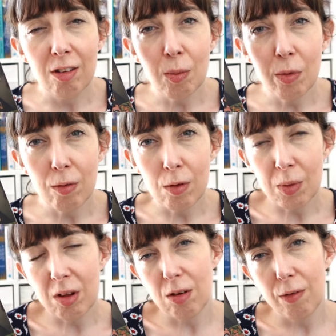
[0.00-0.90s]
Some of the
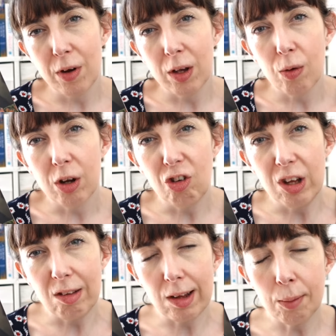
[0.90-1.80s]
romance I find quite
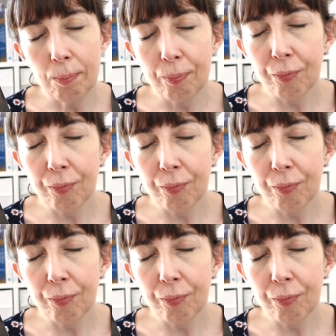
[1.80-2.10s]
cheesy.